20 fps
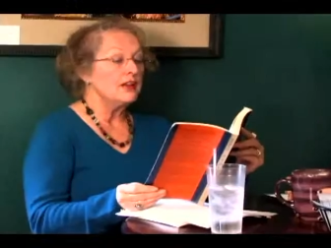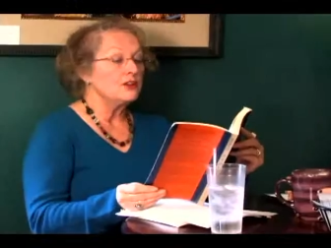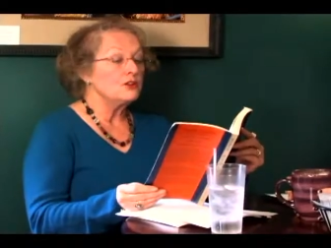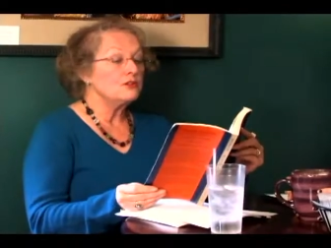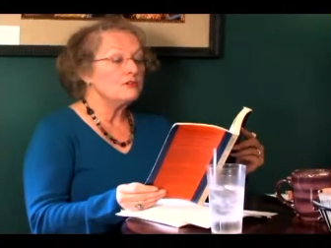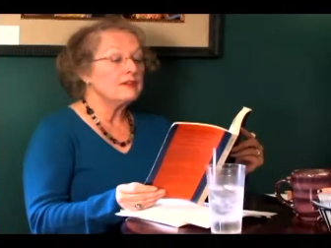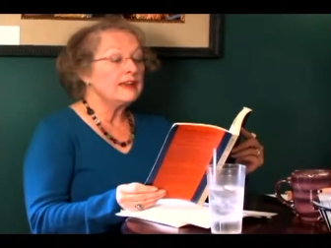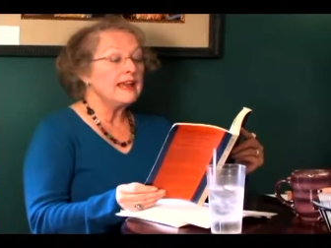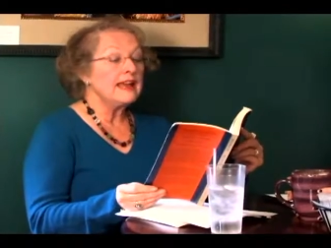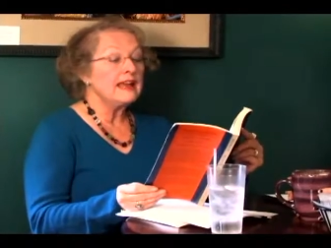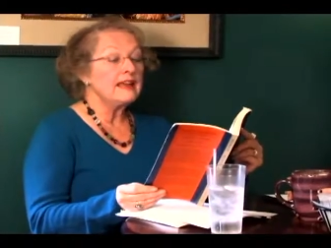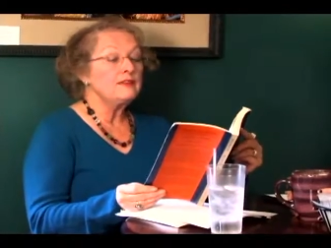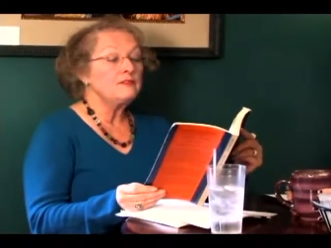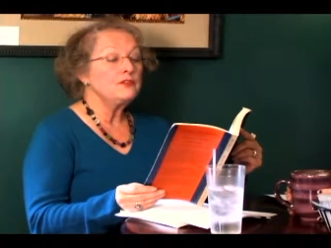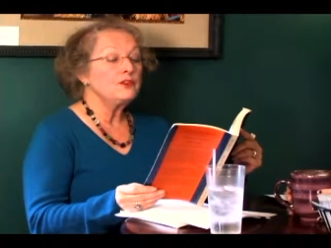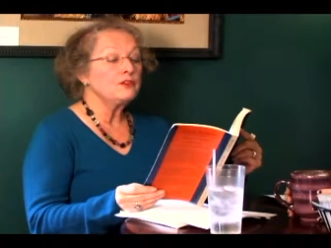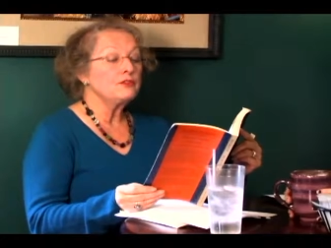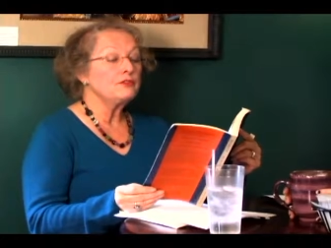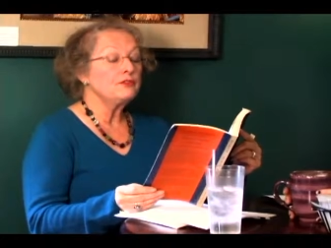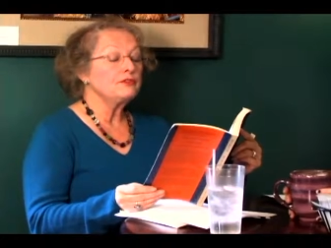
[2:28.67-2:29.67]
You gave
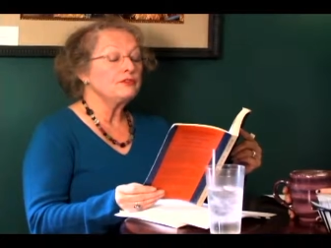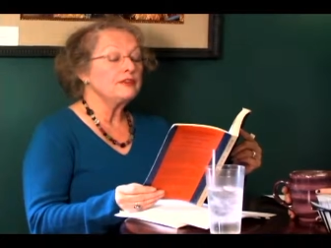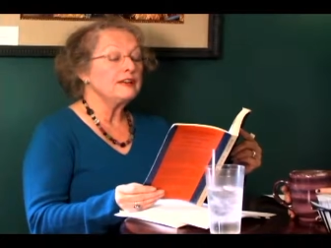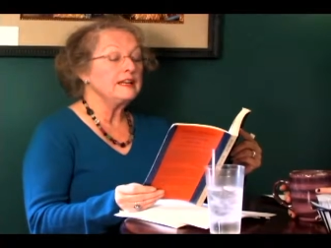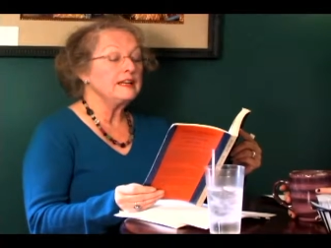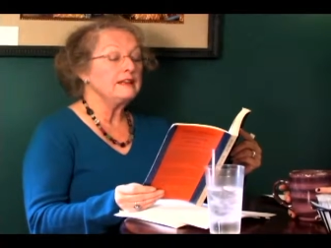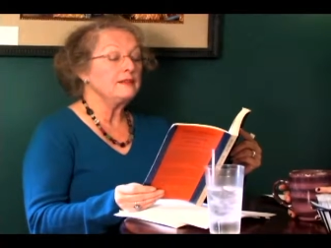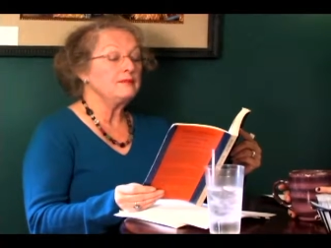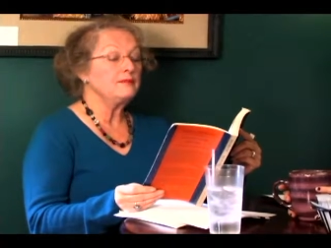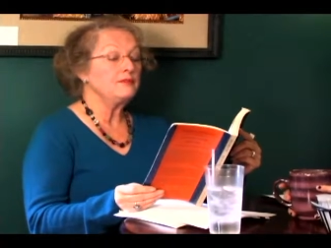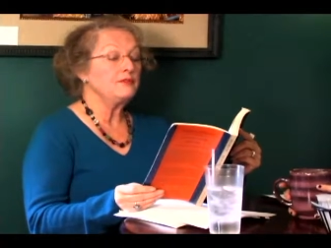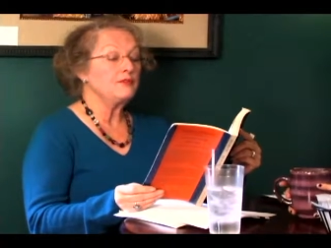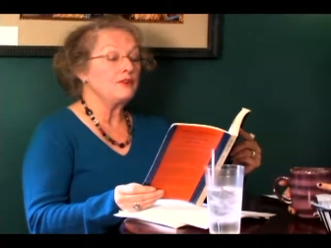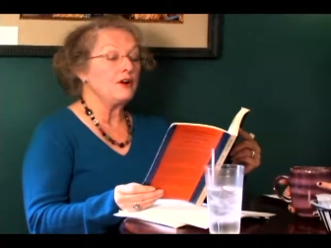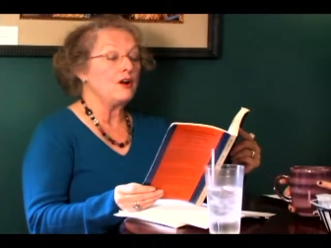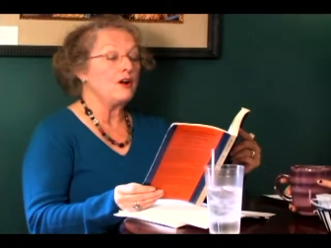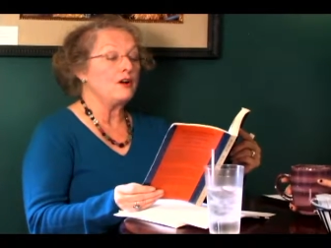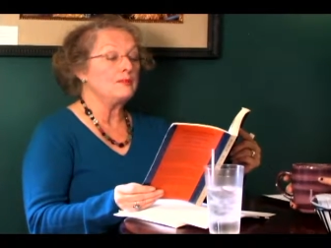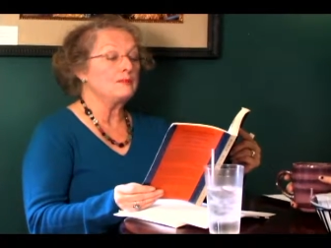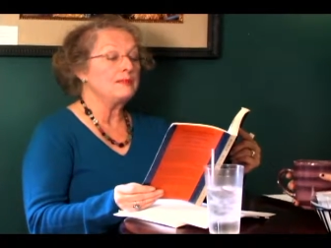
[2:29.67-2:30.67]
your freedom for
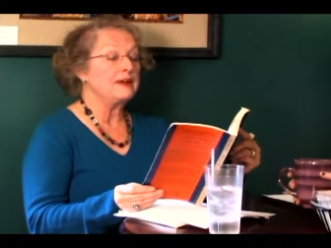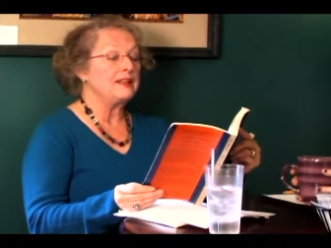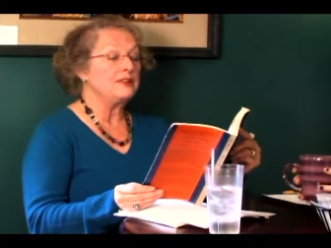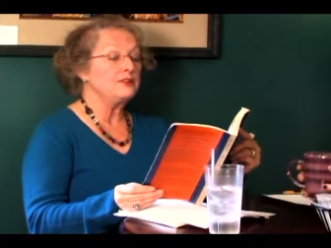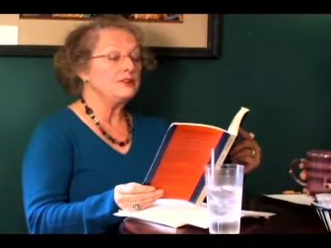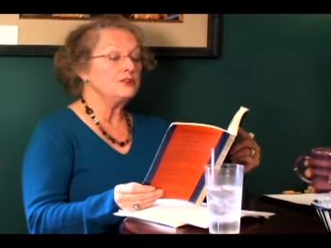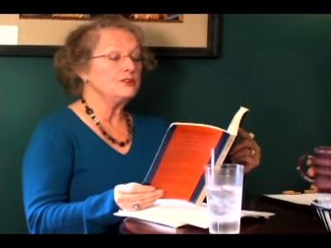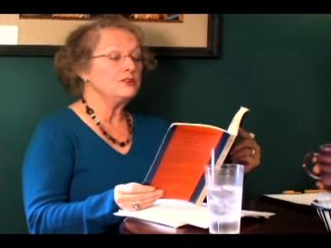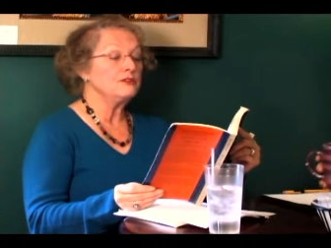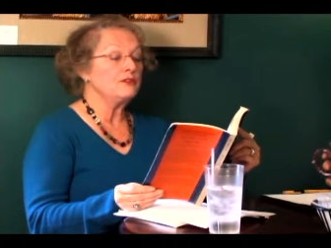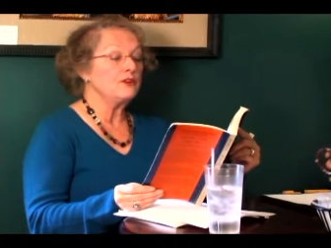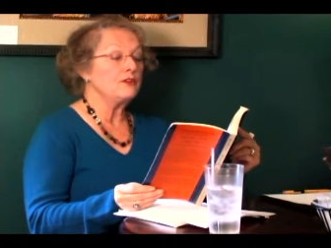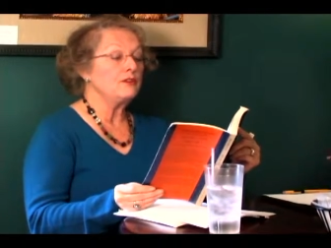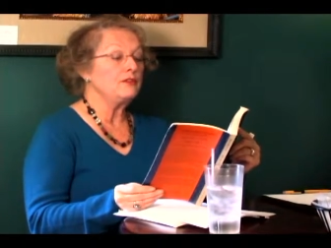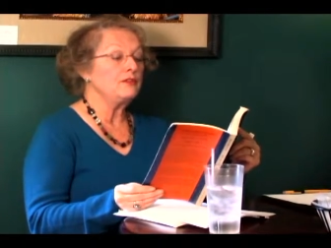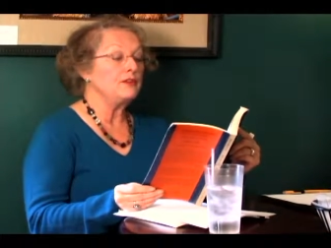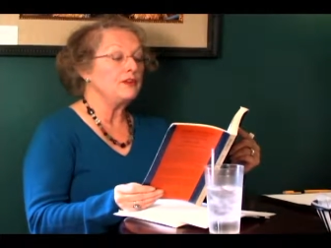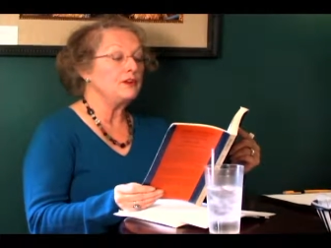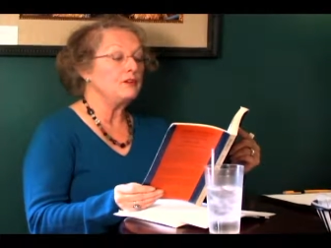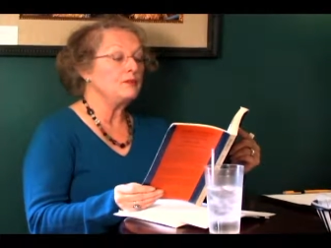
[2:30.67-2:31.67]
our mother's
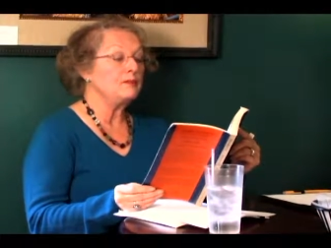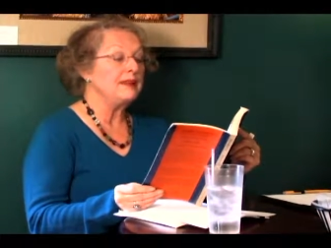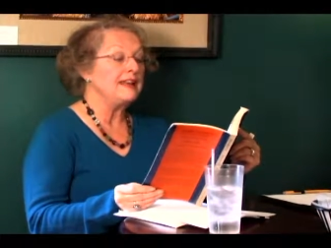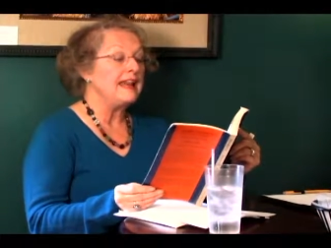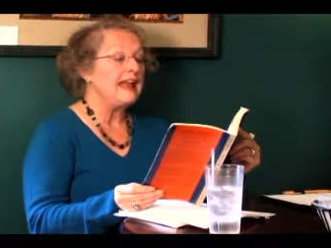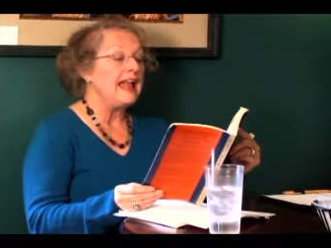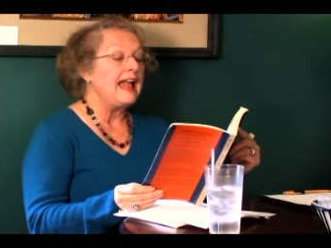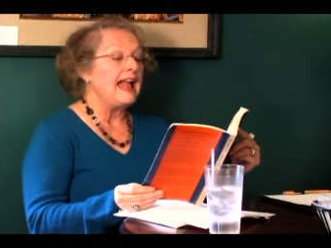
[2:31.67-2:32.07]
fulfillment,